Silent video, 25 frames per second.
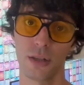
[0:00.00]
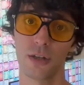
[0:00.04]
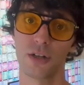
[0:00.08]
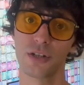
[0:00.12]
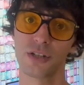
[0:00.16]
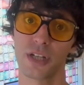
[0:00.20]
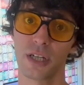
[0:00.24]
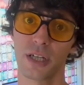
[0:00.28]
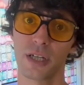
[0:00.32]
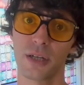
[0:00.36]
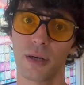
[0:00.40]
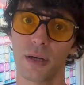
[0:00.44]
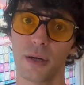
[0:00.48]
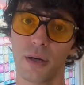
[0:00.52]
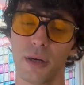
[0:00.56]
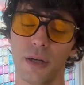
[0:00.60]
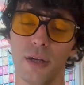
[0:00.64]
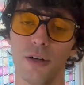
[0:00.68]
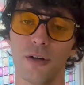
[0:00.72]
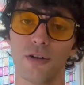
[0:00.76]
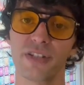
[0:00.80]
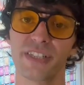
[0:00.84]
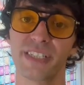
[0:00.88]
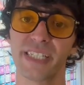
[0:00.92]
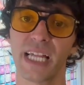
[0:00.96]
There's like a, you
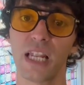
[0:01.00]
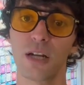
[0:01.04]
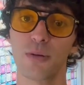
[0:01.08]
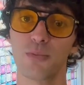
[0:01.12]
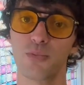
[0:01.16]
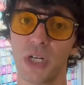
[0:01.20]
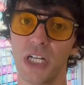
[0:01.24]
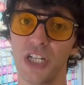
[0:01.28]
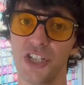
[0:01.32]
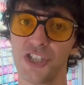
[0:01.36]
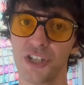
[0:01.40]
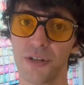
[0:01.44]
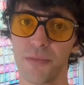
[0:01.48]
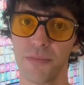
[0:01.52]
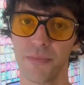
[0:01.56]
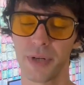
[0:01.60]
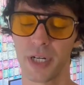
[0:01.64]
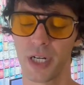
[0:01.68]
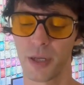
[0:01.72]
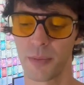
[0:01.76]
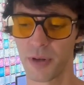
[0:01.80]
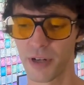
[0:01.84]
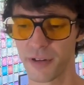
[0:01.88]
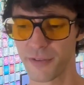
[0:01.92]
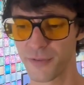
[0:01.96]
know, celebration
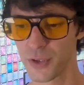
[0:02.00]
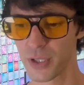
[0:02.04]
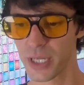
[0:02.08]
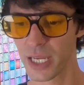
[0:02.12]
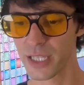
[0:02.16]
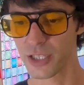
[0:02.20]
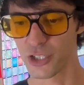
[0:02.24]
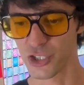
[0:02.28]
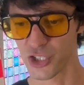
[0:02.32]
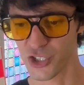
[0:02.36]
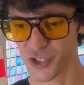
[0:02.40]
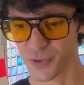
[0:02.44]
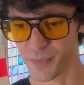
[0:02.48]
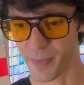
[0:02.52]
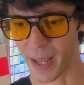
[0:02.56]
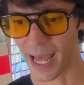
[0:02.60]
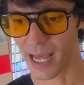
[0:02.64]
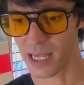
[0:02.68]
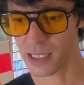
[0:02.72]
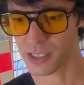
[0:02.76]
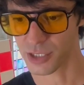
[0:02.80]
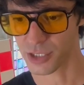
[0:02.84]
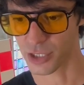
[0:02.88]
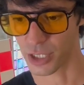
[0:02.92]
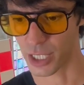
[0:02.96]
period, but if you get the
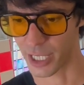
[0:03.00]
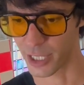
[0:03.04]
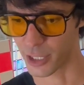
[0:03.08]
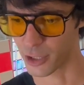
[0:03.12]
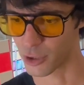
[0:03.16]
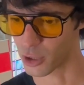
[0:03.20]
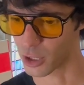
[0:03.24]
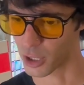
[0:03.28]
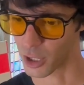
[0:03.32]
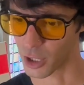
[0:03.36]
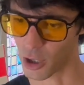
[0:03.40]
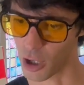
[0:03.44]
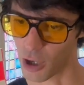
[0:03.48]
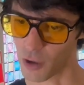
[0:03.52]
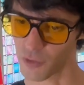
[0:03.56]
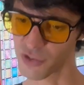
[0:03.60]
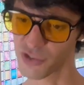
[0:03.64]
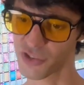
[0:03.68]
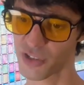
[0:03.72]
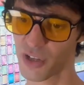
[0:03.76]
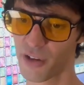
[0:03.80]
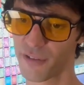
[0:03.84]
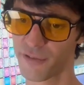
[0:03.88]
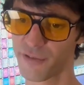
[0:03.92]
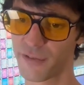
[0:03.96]
schmancer and you're like all of a
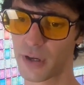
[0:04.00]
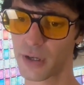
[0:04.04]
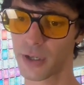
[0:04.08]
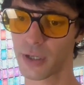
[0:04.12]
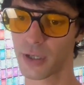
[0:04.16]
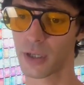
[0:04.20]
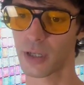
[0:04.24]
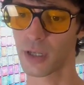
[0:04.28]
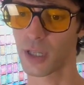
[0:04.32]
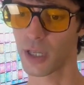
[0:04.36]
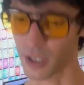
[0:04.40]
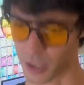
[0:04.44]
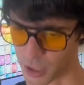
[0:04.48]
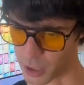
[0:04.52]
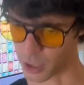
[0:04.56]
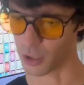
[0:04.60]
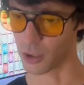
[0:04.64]
sudden fucking like,